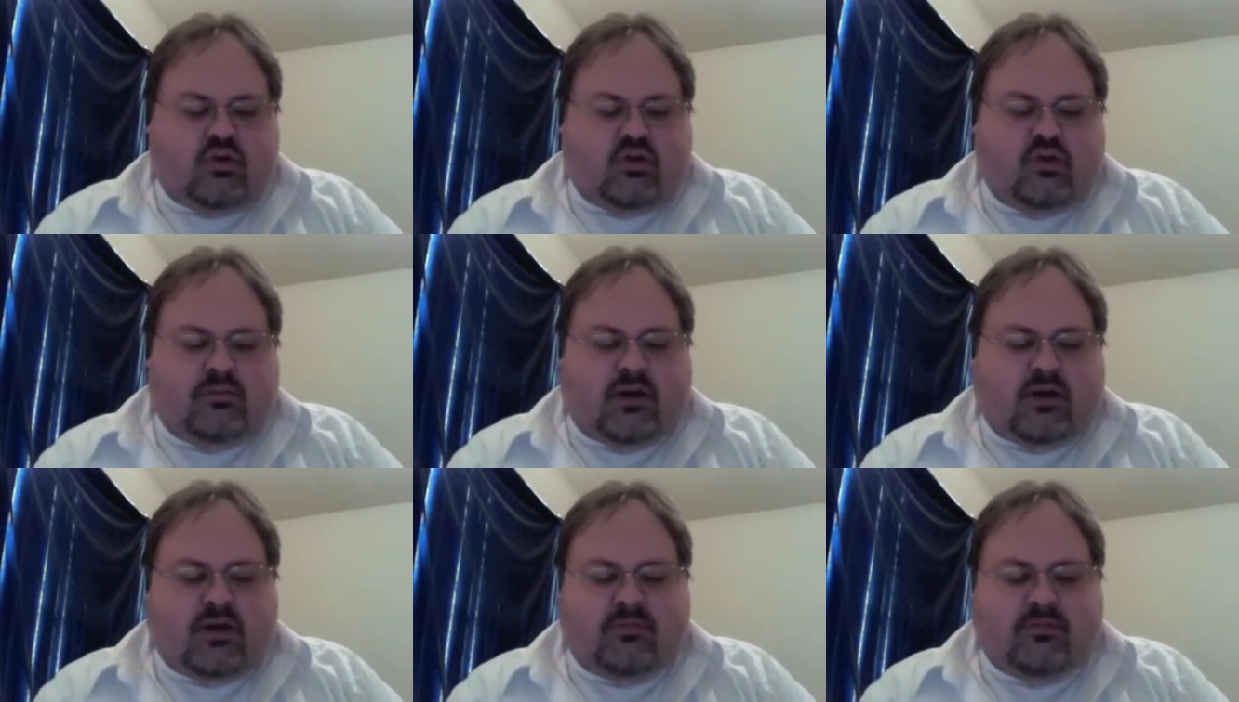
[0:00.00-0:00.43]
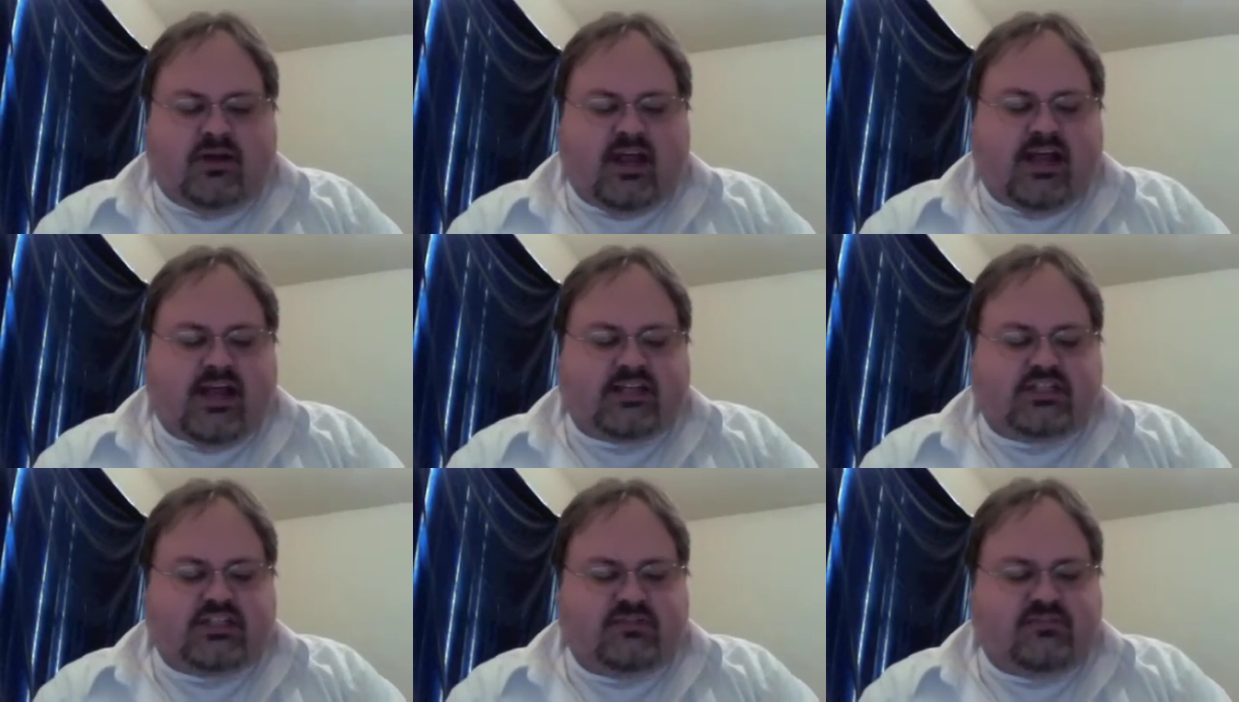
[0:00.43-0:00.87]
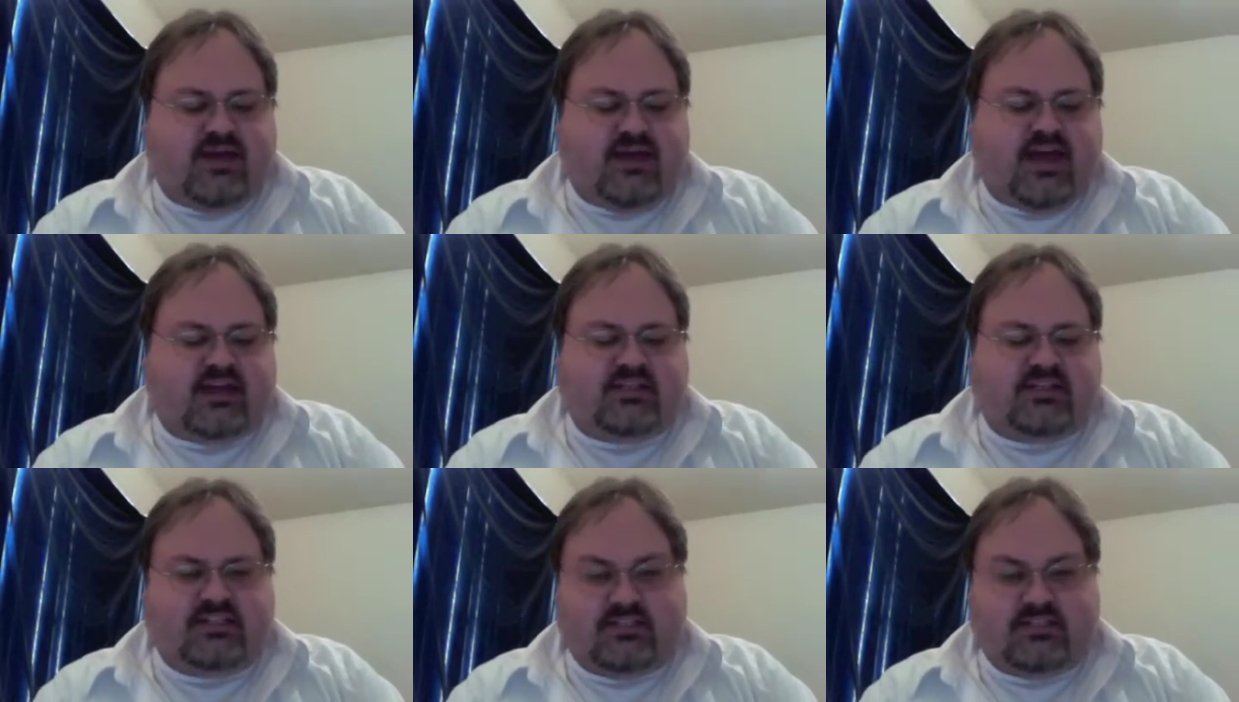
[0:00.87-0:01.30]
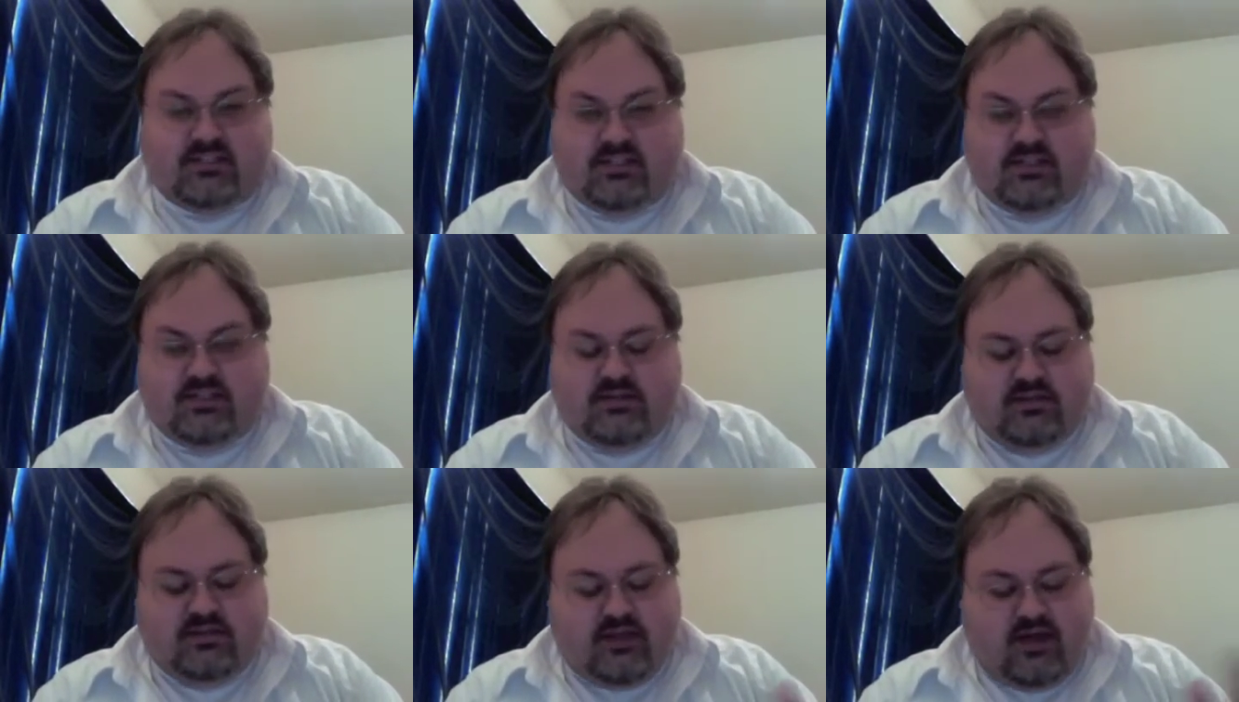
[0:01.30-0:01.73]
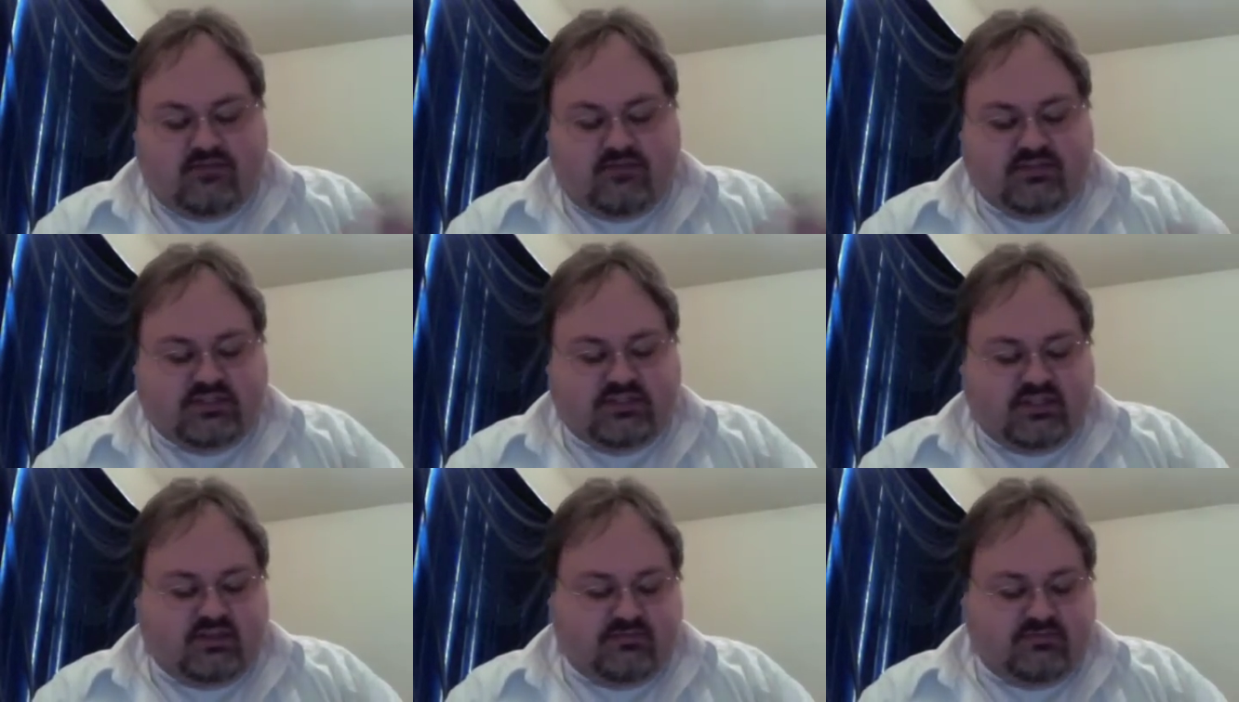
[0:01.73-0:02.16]
cool part about Action-Packed is
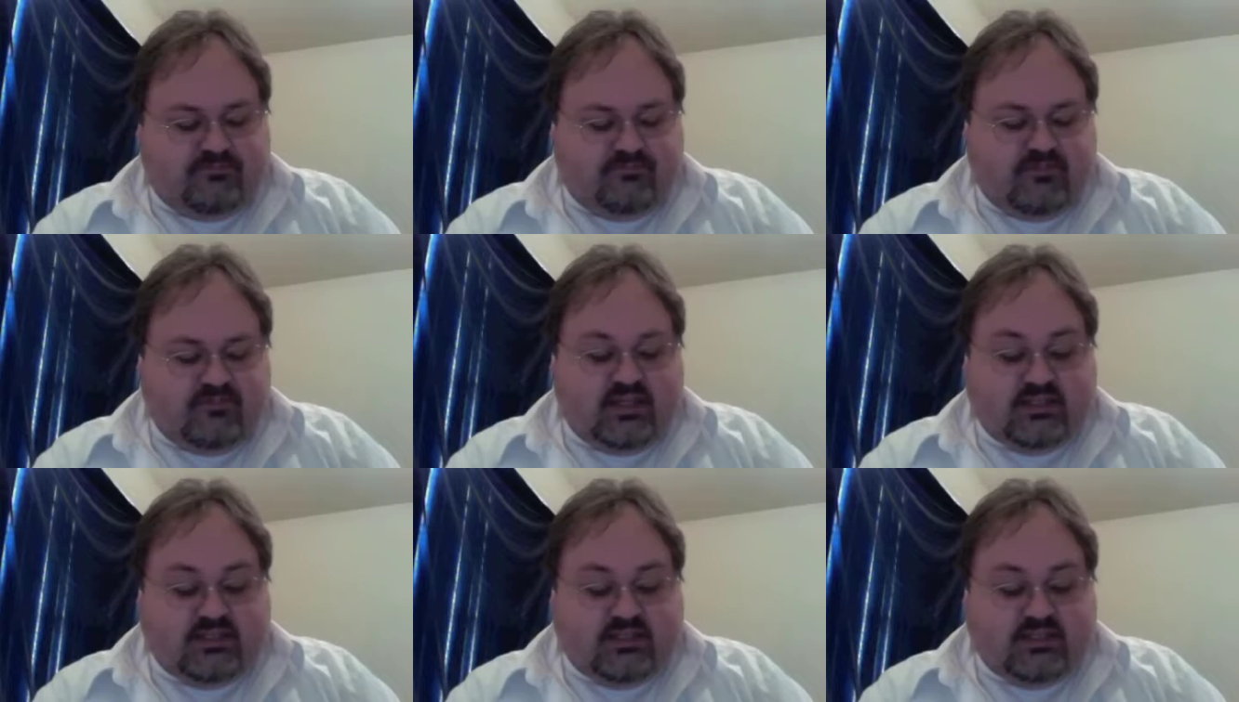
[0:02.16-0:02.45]
obviously, the,